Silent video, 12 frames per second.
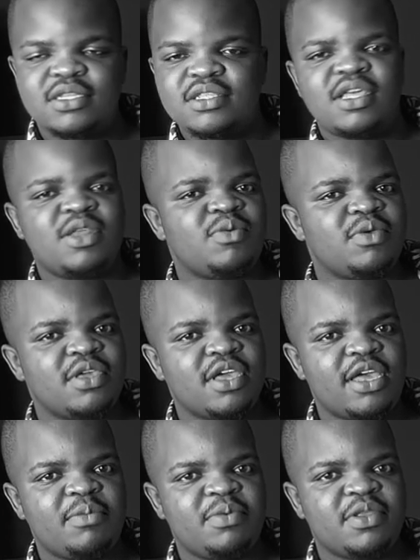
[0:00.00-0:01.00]
Then we
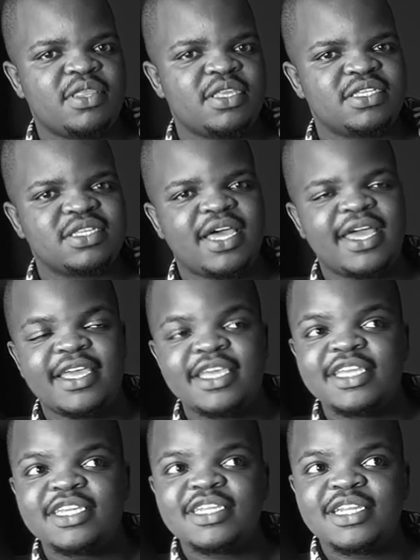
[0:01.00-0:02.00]
I bring this guy.
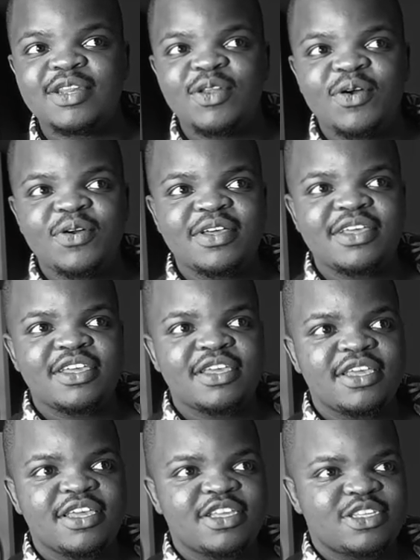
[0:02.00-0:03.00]
He didn't know
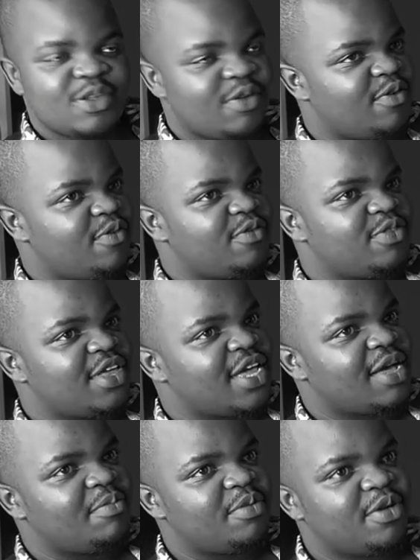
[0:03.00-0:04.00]
a single thing
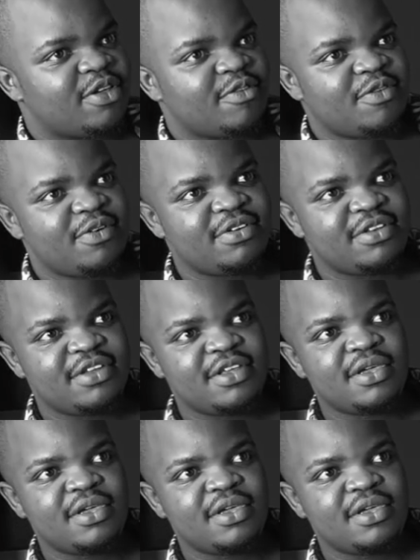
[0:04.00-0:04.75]
about a phone.